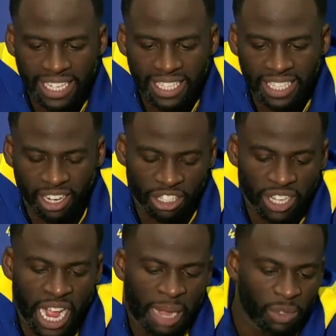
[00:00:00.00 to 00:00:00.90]
there's
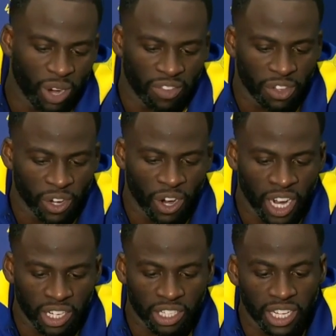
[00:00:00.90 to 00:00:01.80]
times where if you don't
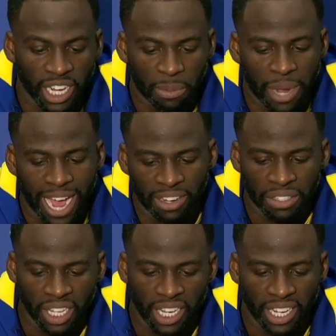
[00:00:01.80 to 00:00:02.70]
understand the
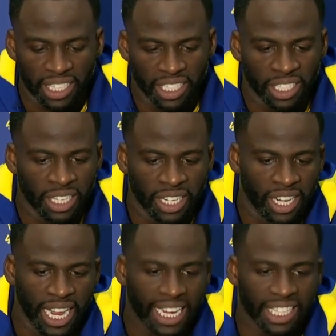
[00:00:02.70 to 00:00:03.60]
patterns, then
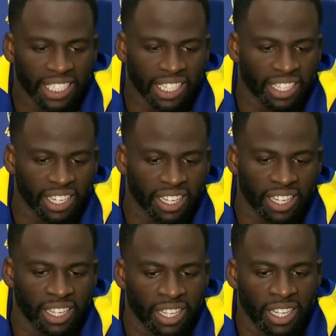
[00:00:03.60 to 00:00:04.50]
it can just look
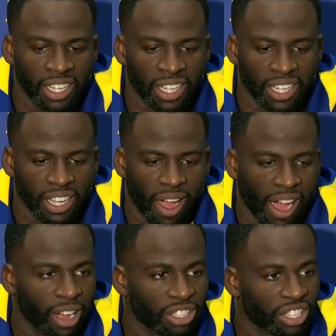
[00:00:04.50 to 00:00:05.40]

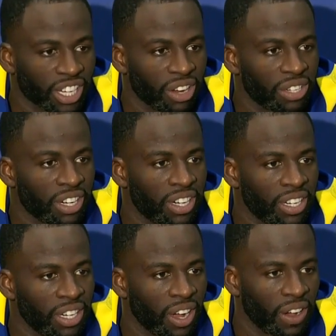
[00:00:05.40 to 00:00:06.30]
helter-skelter,
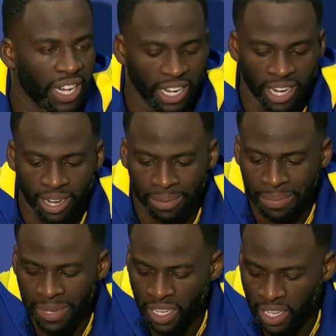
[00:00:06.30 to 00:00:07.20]
you know.
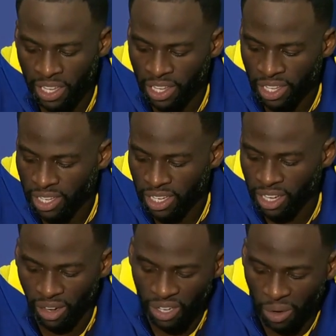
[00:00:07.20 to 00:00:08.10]
And,
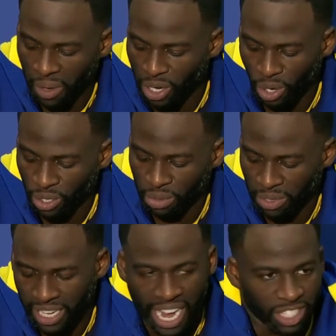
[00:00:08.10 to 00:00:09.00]
you know, no one knows,
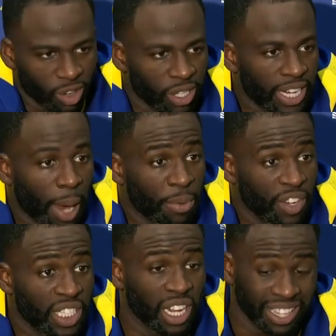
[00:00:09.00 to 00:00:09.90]
guys are on top of
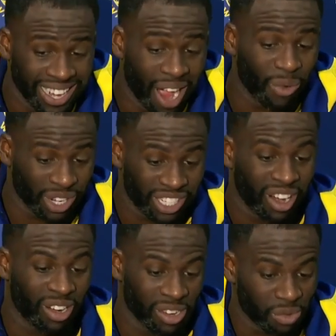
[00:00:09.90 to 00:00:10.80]
each other. Now we're
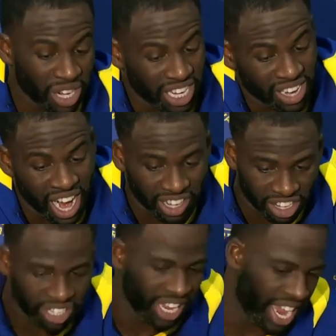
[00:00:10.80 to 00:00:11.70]
starting to really
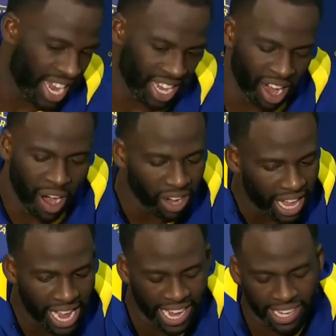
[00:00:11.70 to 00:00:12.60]
understand our
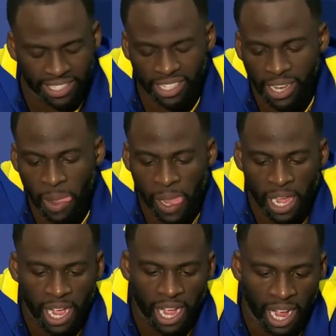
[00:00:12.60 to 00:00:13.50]
lanes.
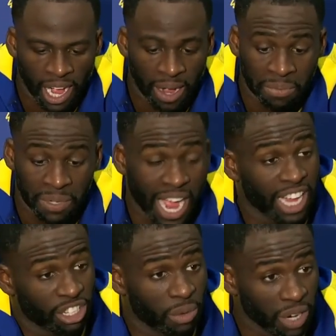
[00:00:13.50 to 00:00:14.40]

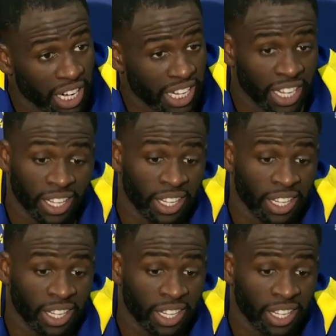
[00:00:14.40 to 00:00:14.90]
Guys are really,